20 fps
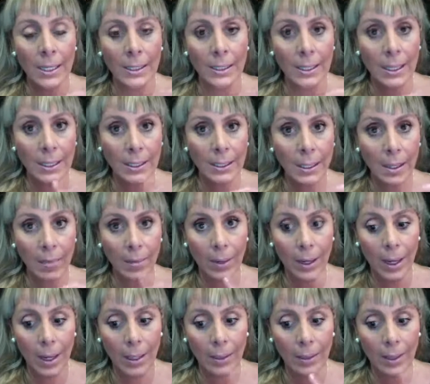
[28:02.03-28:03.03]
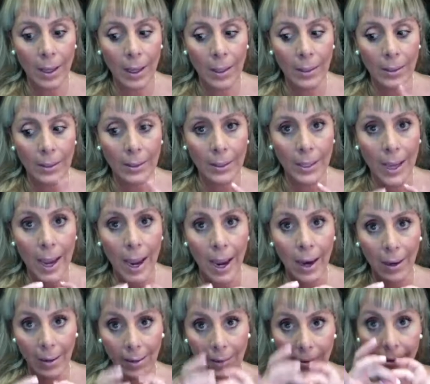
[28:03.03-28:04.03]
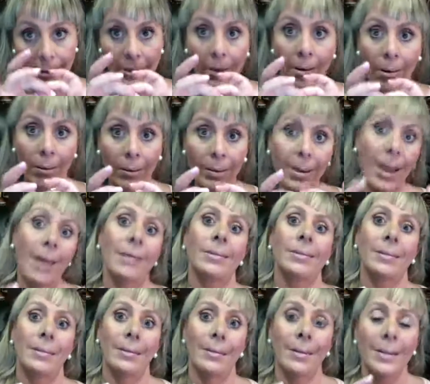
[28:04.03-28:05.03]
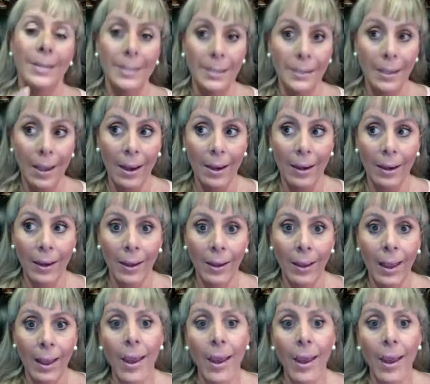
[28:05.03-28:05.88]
6, 7, 8, 9, 10. So yes, it's 10.